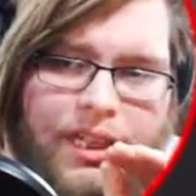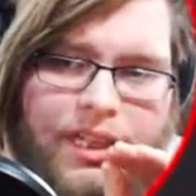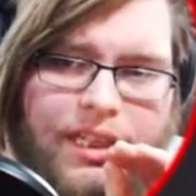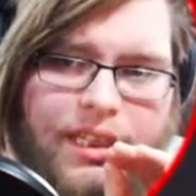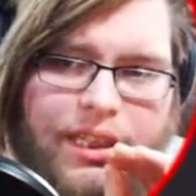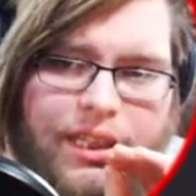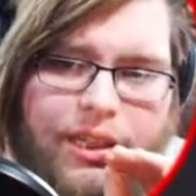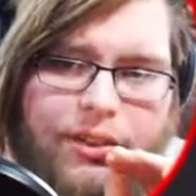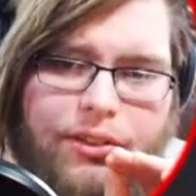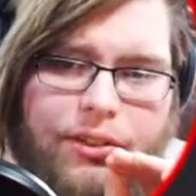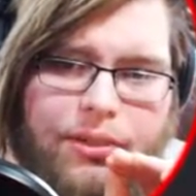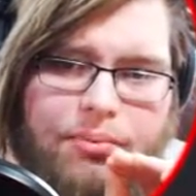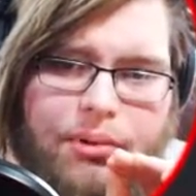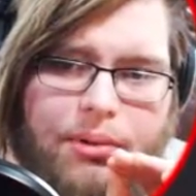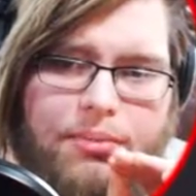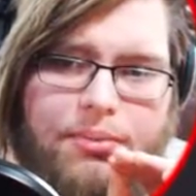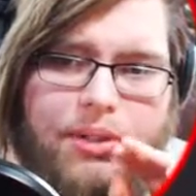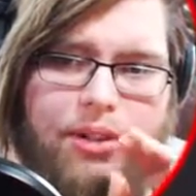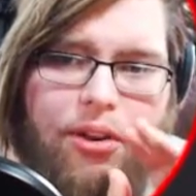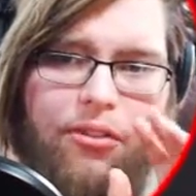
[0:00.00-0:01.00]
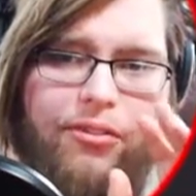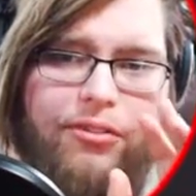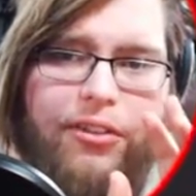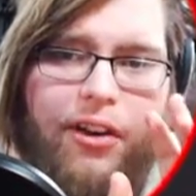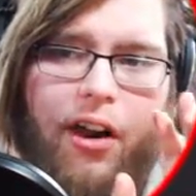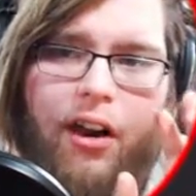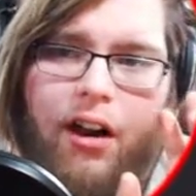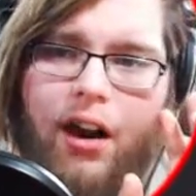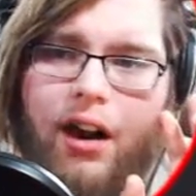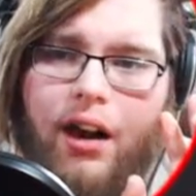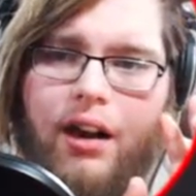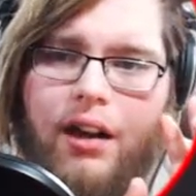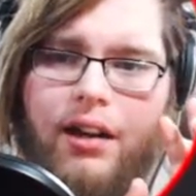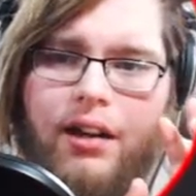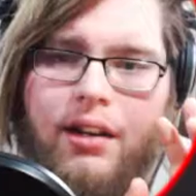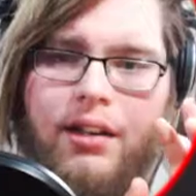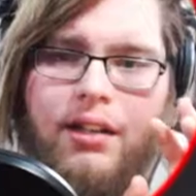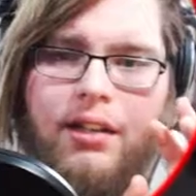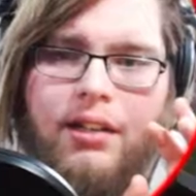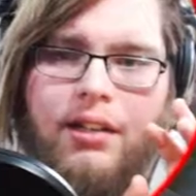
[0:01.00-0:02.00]
This is the YouTube room so
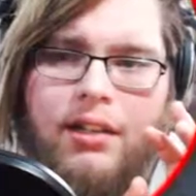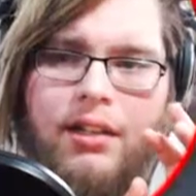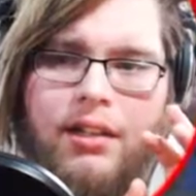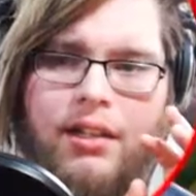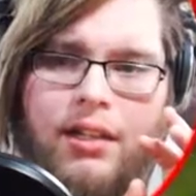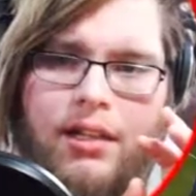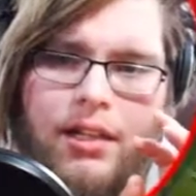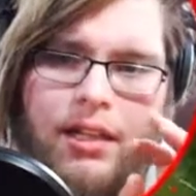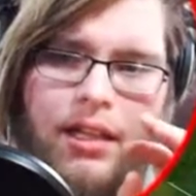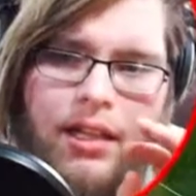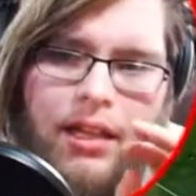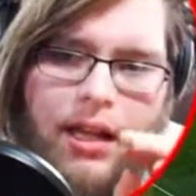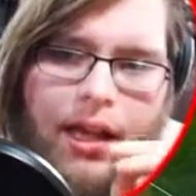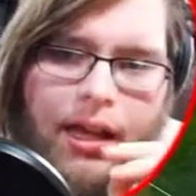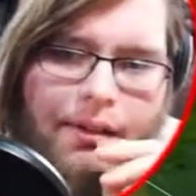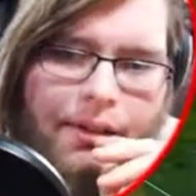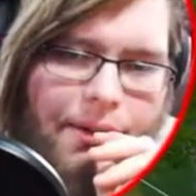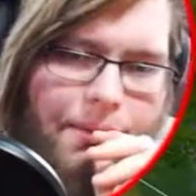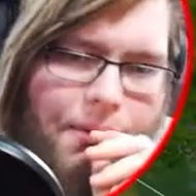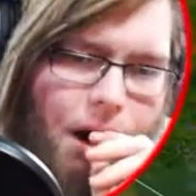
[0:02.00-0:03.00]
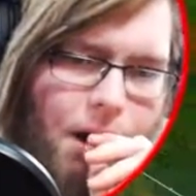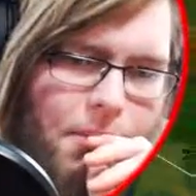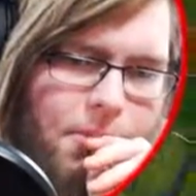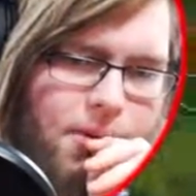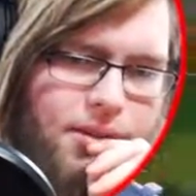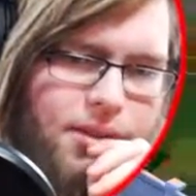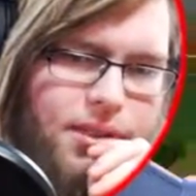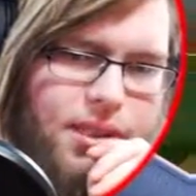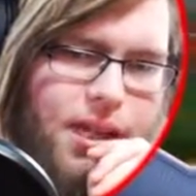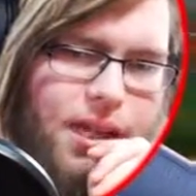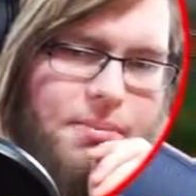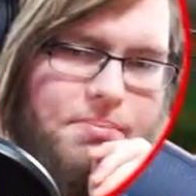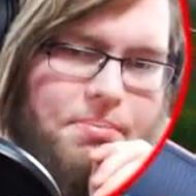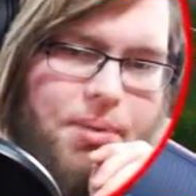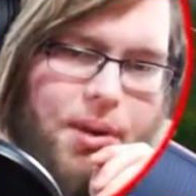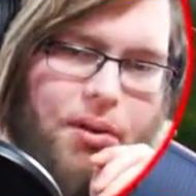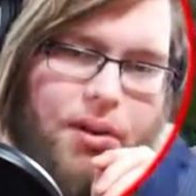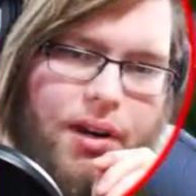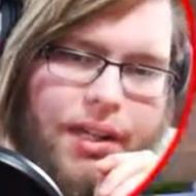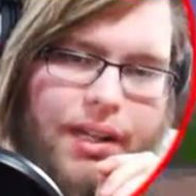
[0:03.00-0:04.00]
far. I'm almost
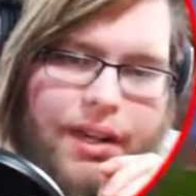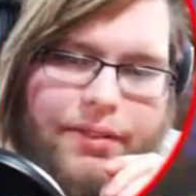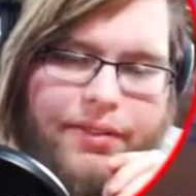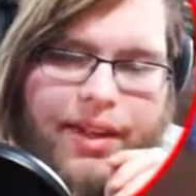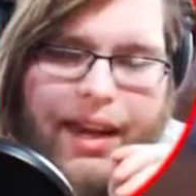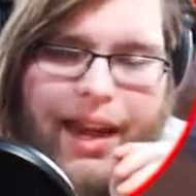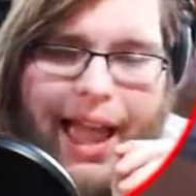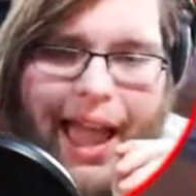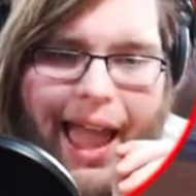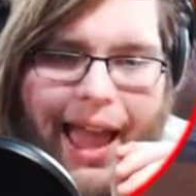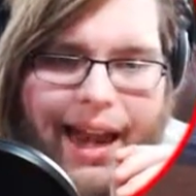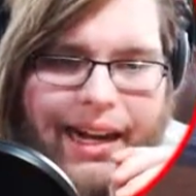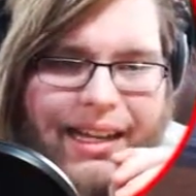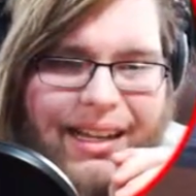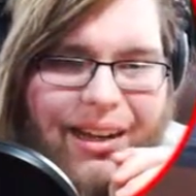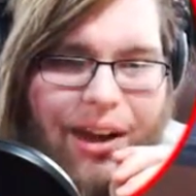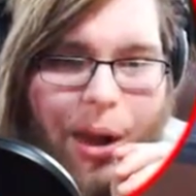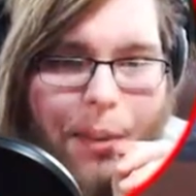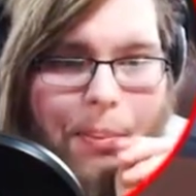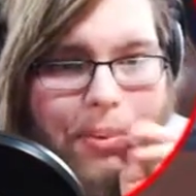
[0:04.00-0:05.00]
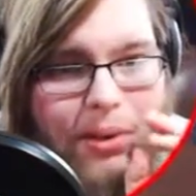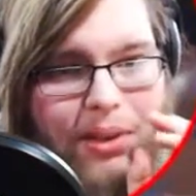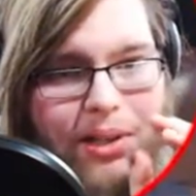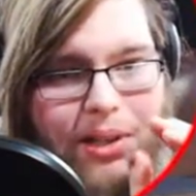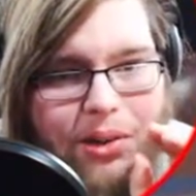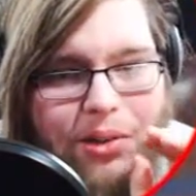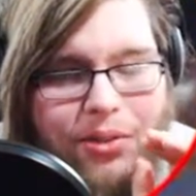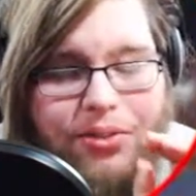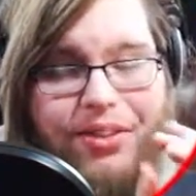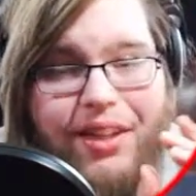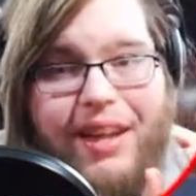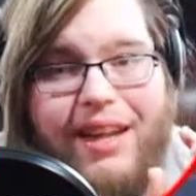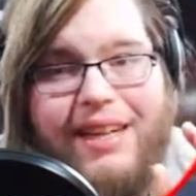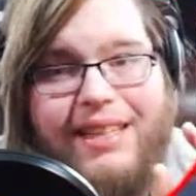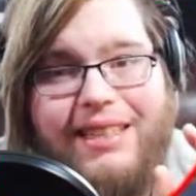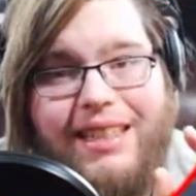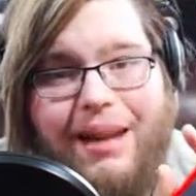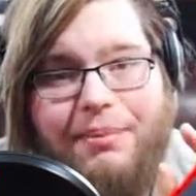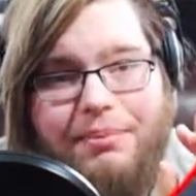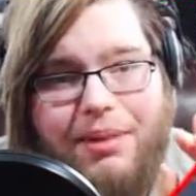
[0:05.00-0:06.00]
done building. I've got to add a couple little
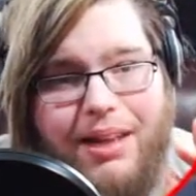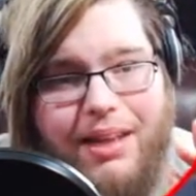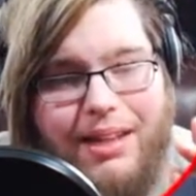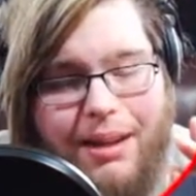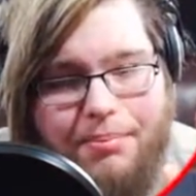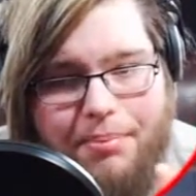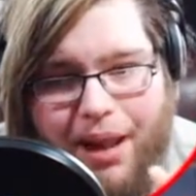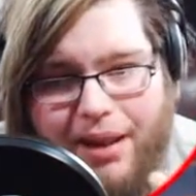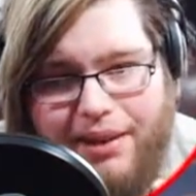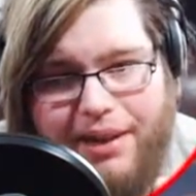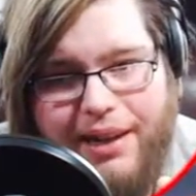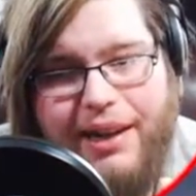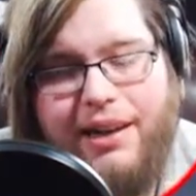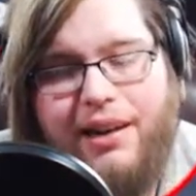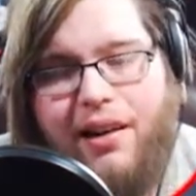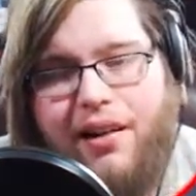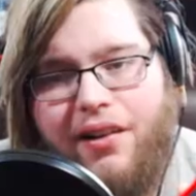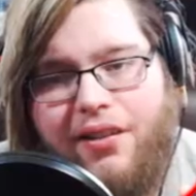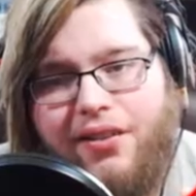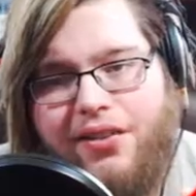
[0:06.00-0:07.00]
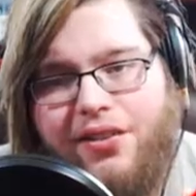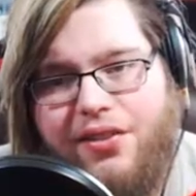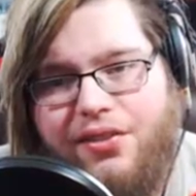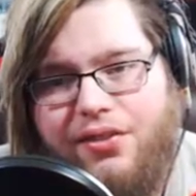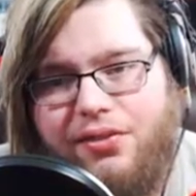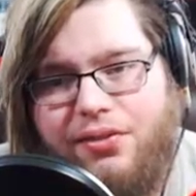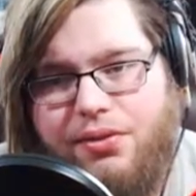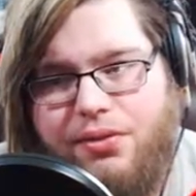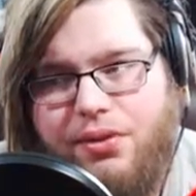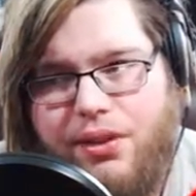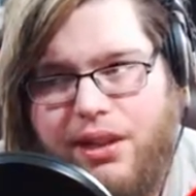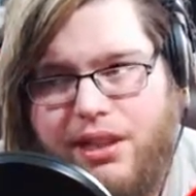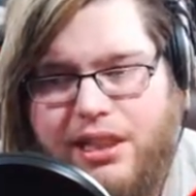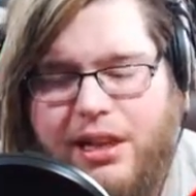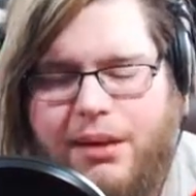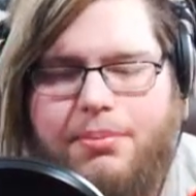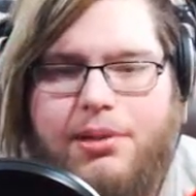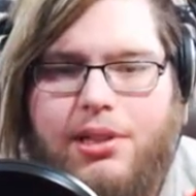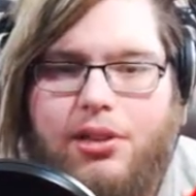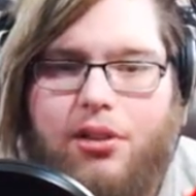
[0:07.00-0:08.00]
things. I'm about to end off
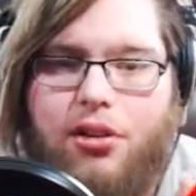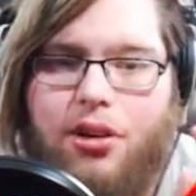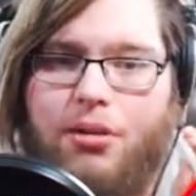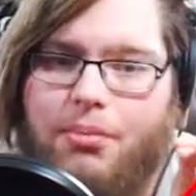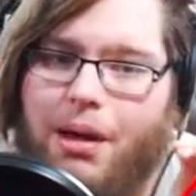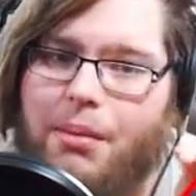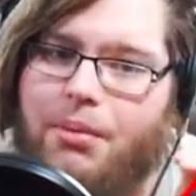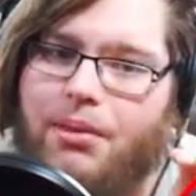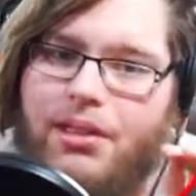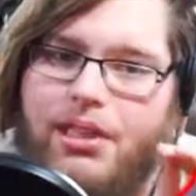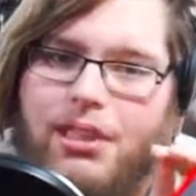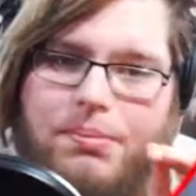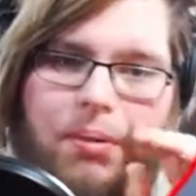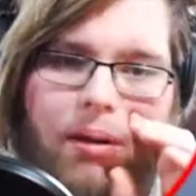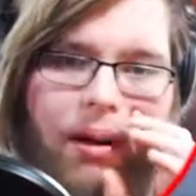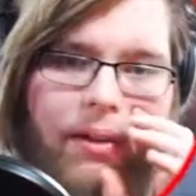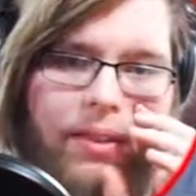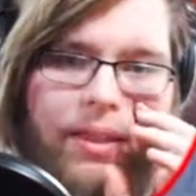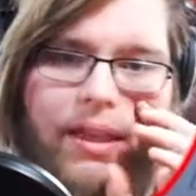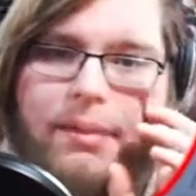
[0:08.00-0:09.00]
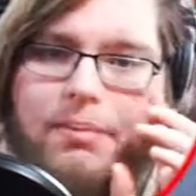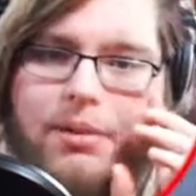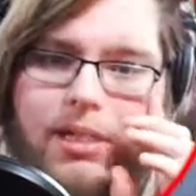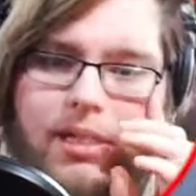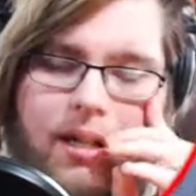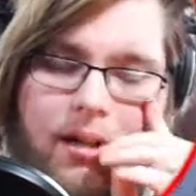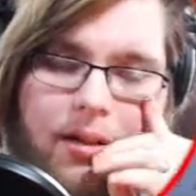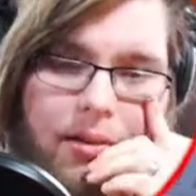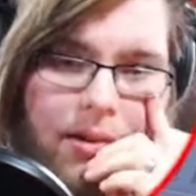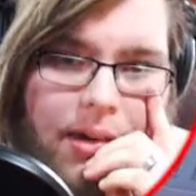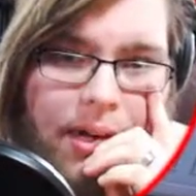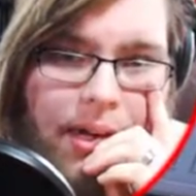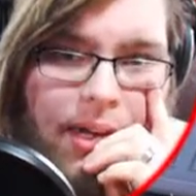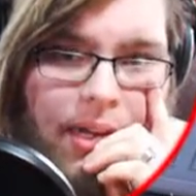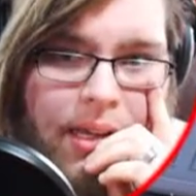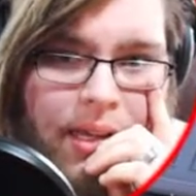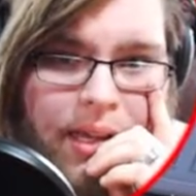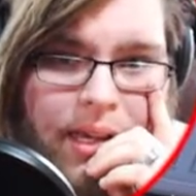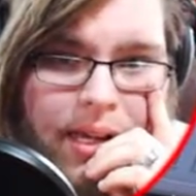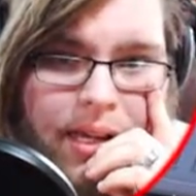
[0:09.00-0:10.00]
this episode, or maybe this part of the episode,
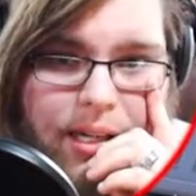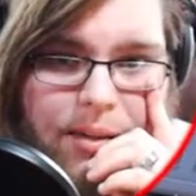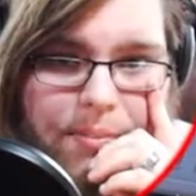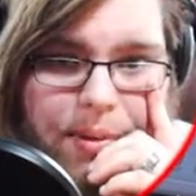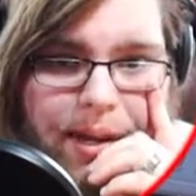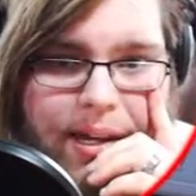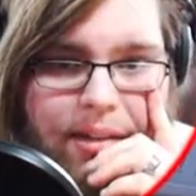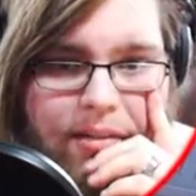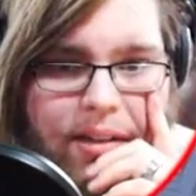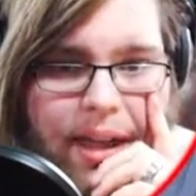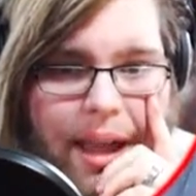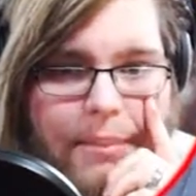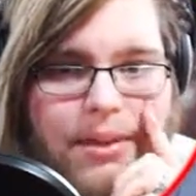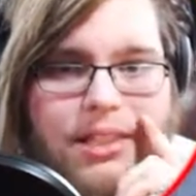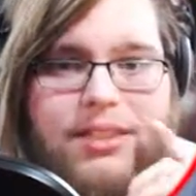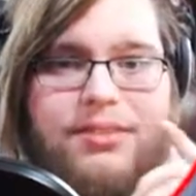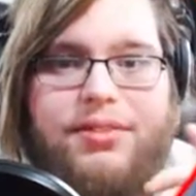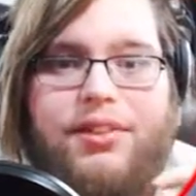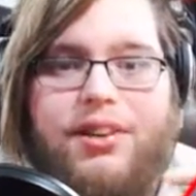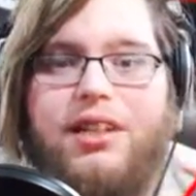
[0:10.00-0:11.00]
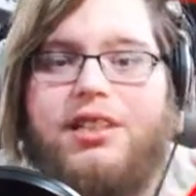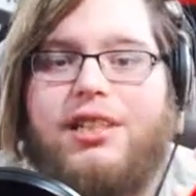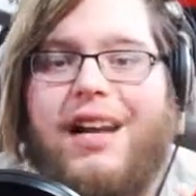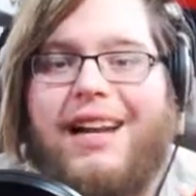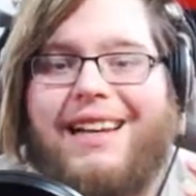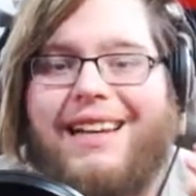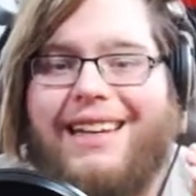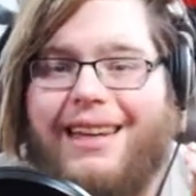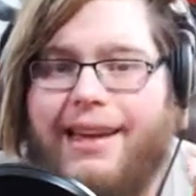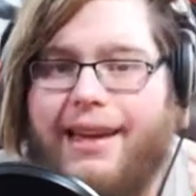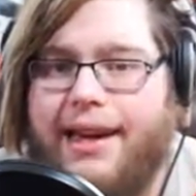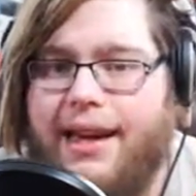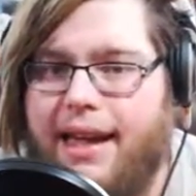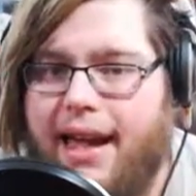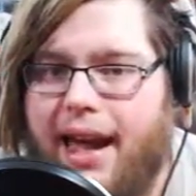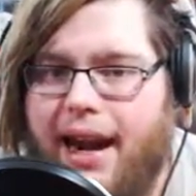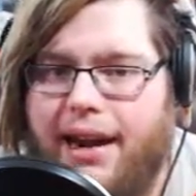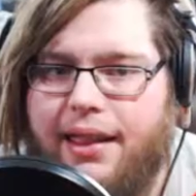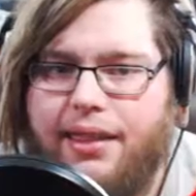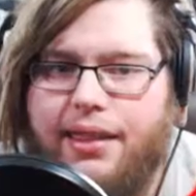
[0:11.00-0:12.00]
depending on how much footage I can
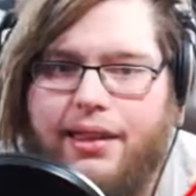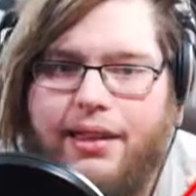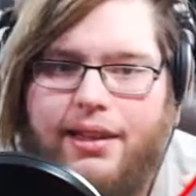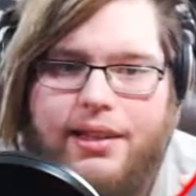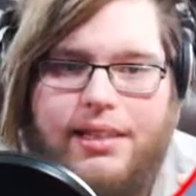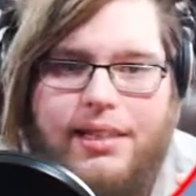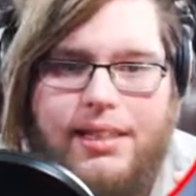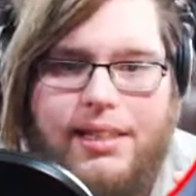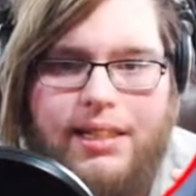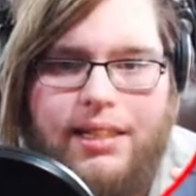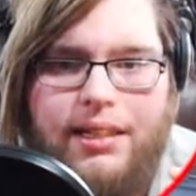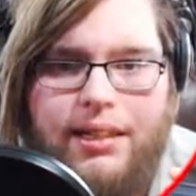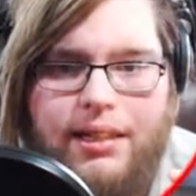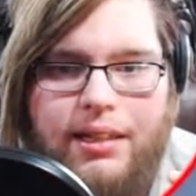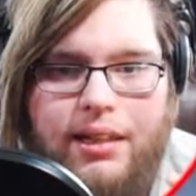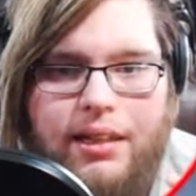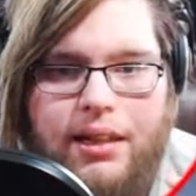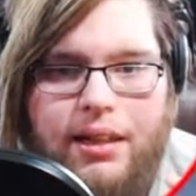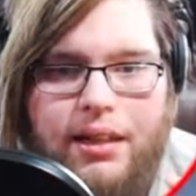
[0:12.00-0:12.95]
get out of this.